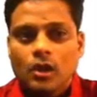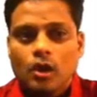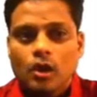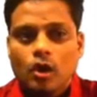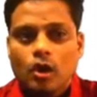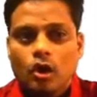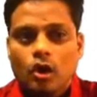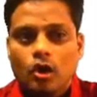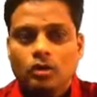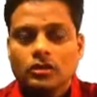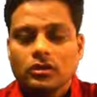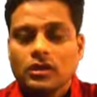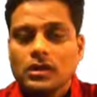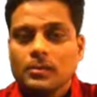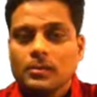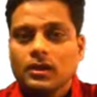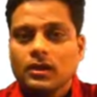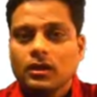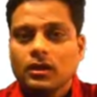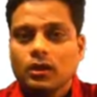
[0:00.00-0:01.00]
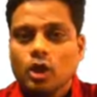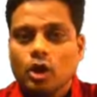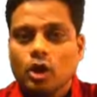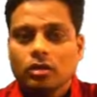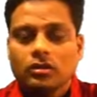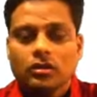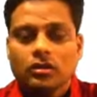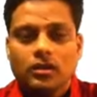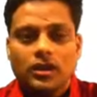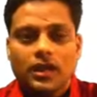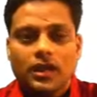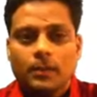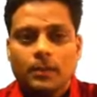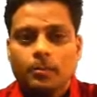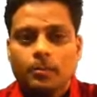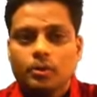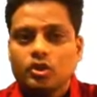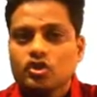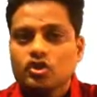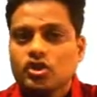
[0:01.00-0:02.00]
Honorable Dr.
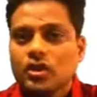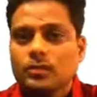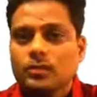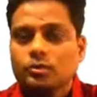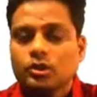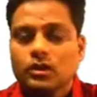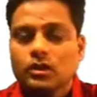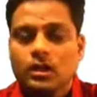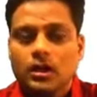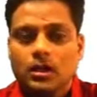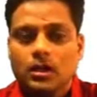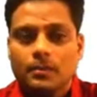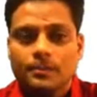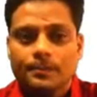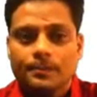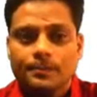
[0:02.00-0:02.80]
APJ Abdul Kalam.